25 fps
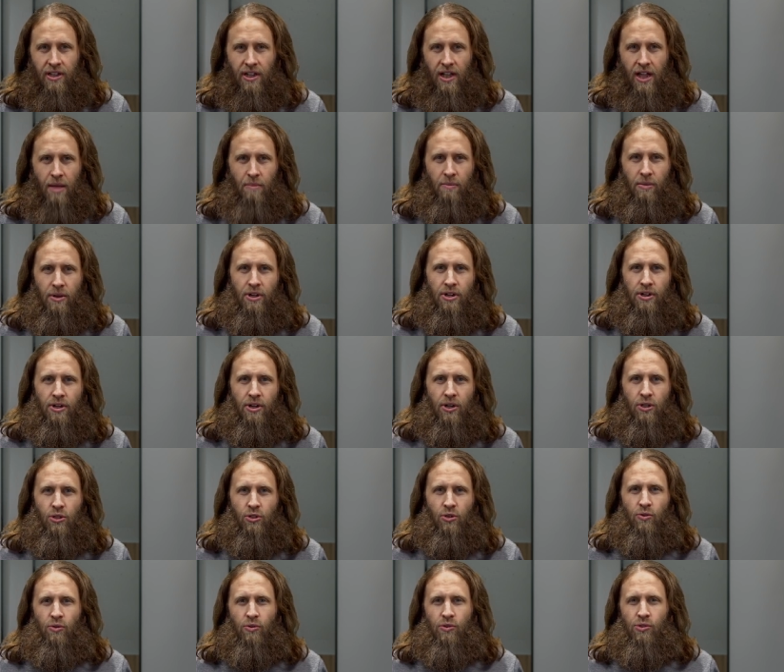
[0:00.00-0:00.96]
I'm a
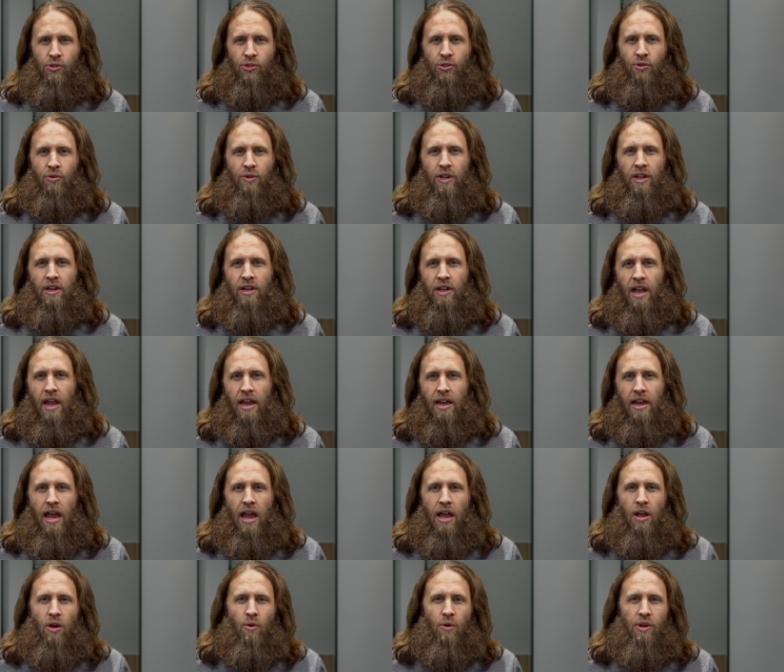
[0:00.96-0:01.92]
doctoral student
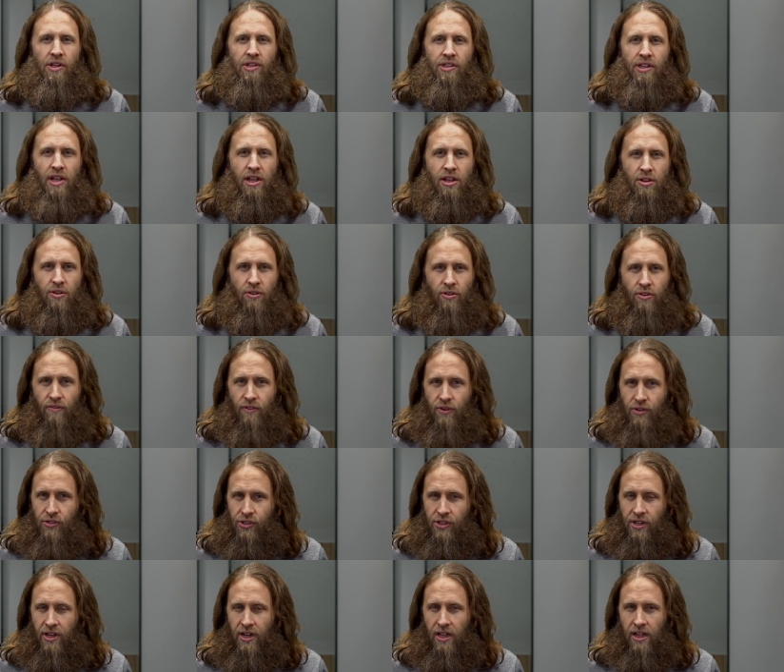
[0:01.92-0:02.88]
at Iowa State
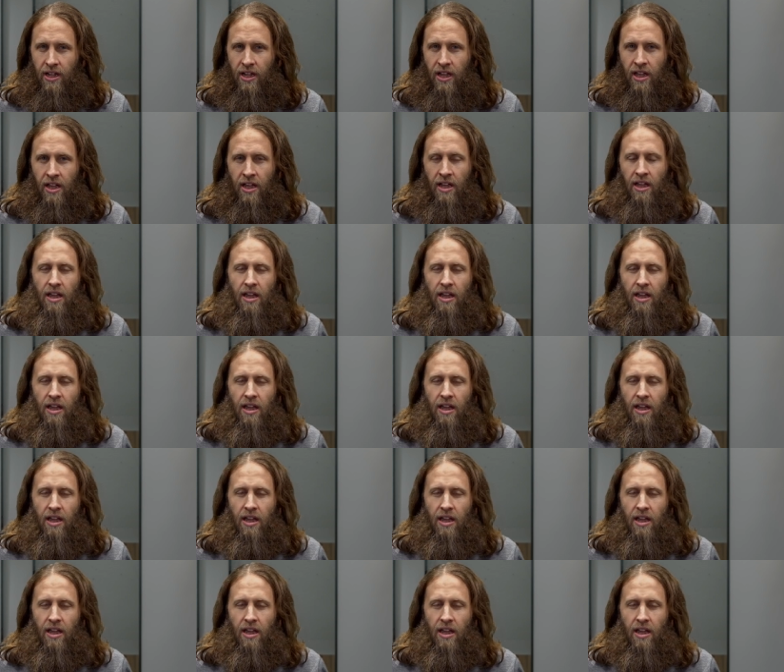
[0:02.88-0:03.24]
University,